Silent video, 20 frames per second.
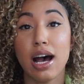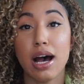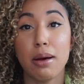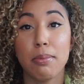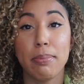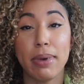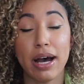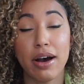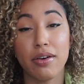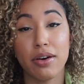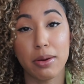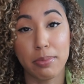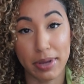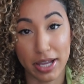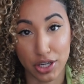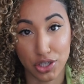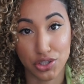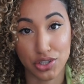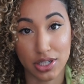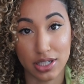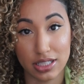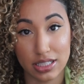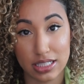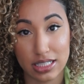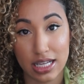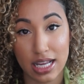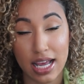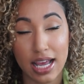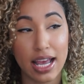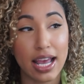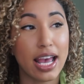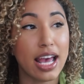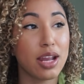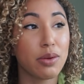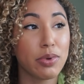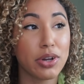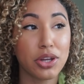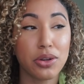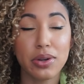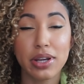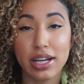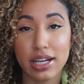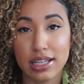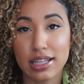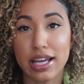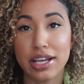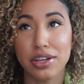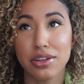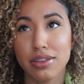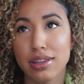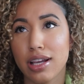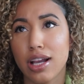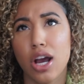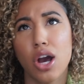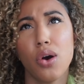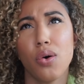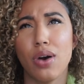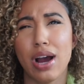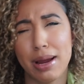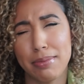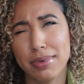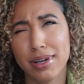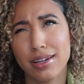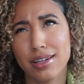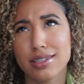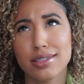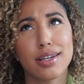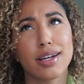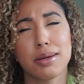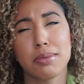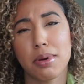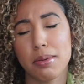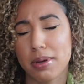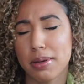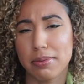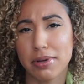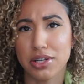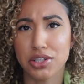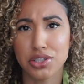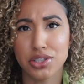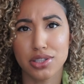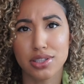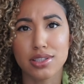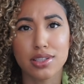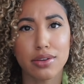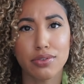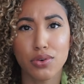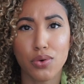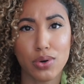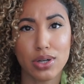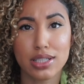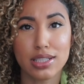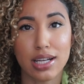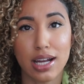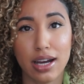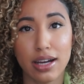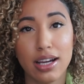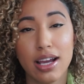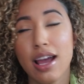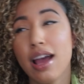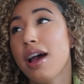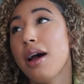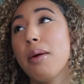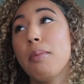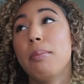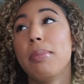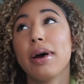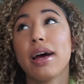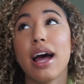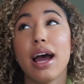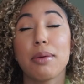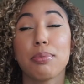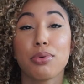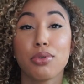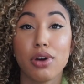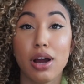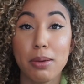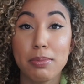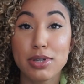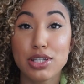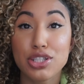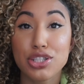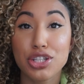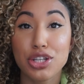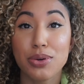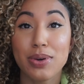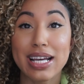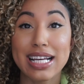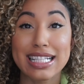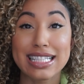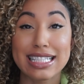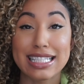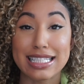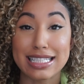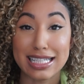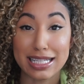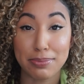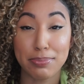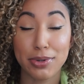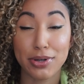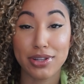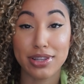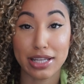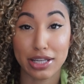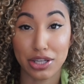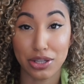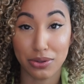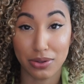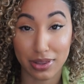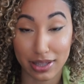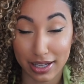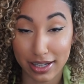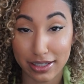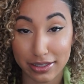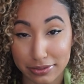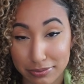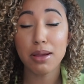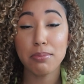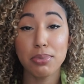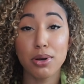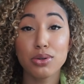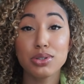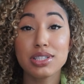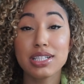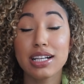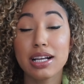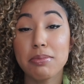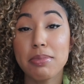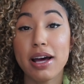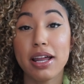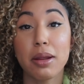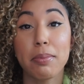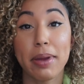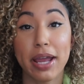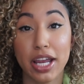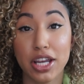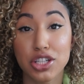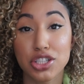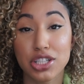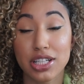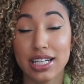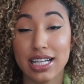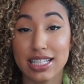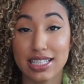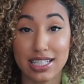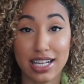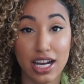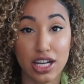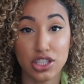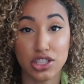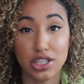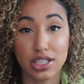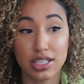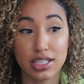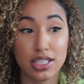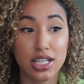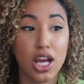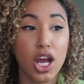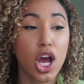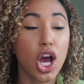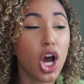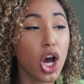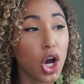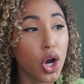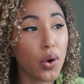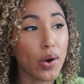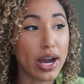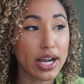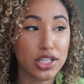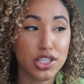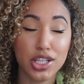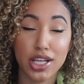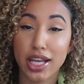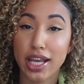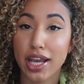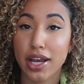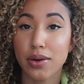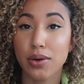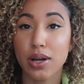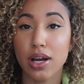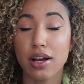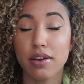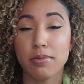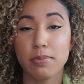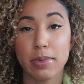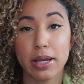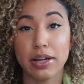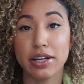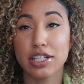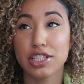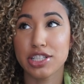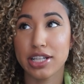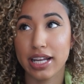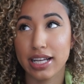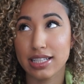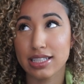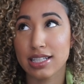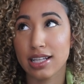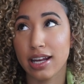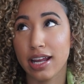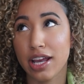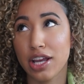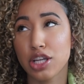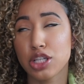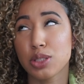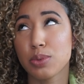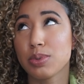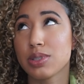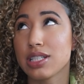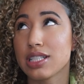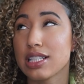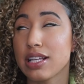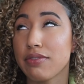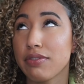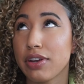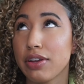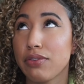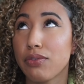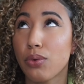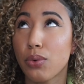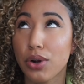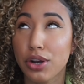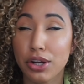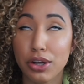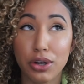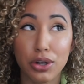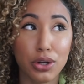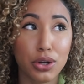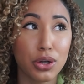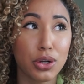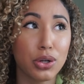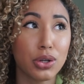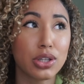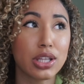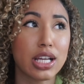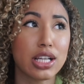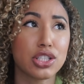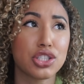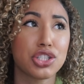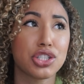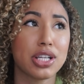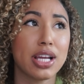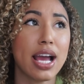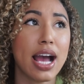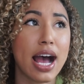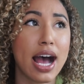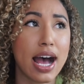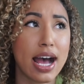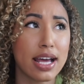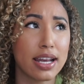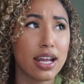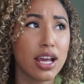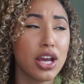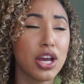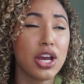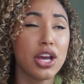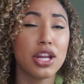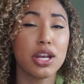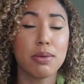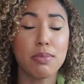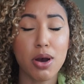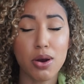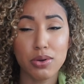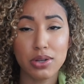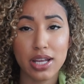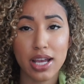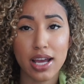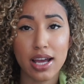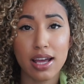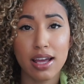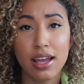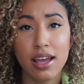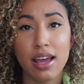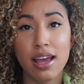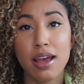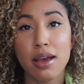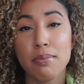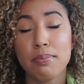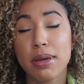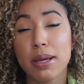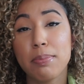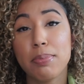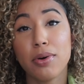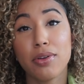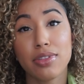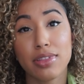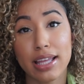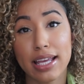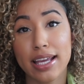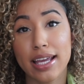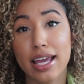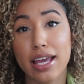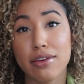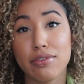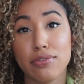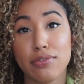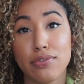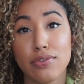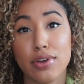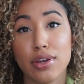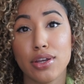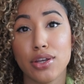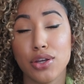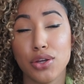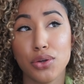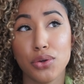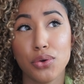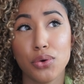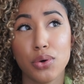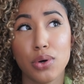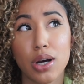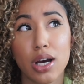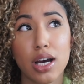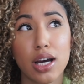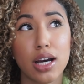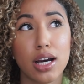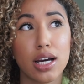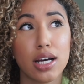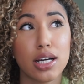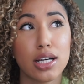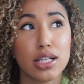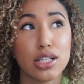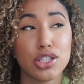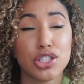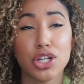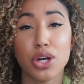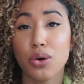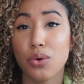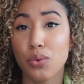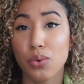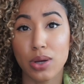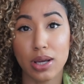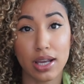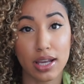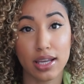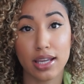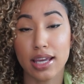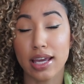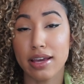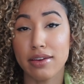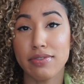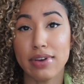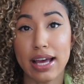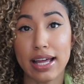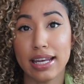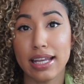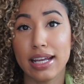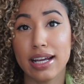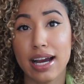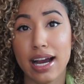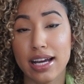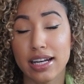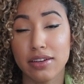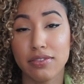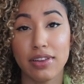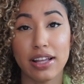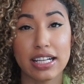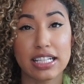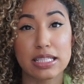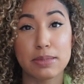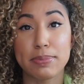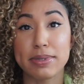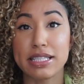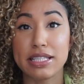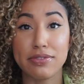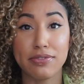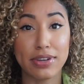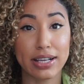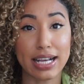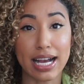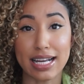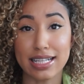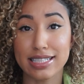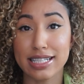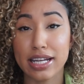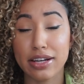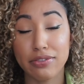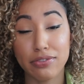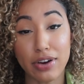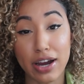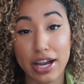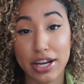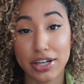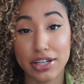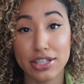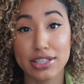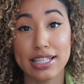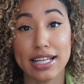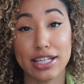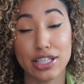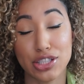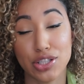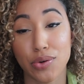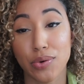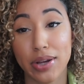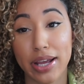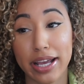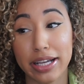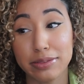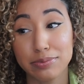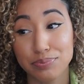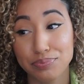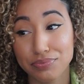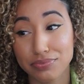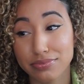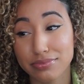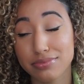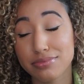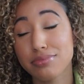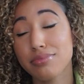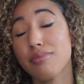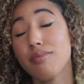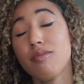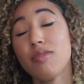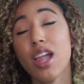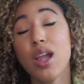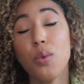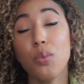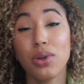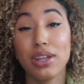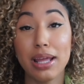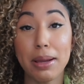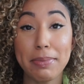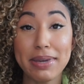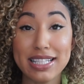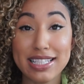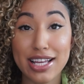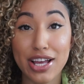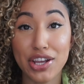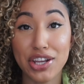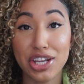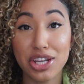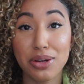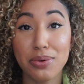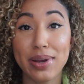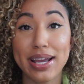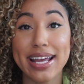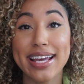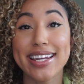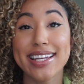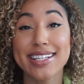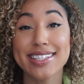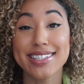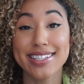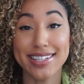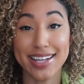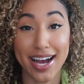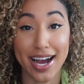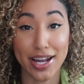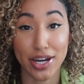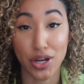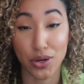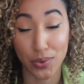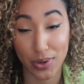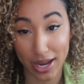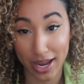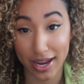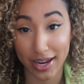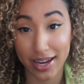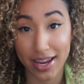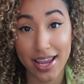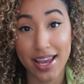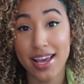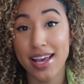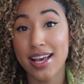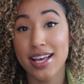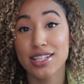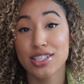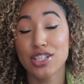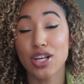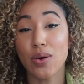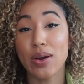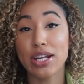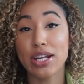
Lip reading: about a patient. And when you hear that, you think, oh, I'm not gonna talk about my patients. Of course not. But I promise you, it's deeper than you think. Posting about a patient is not just, oh, I took care of Mary Jane today. She was a 74-year-old and she had pneumonia. People think if you don't give any kind of like specific identifiers that it's okay. Well, let me tell you, it is not okay. So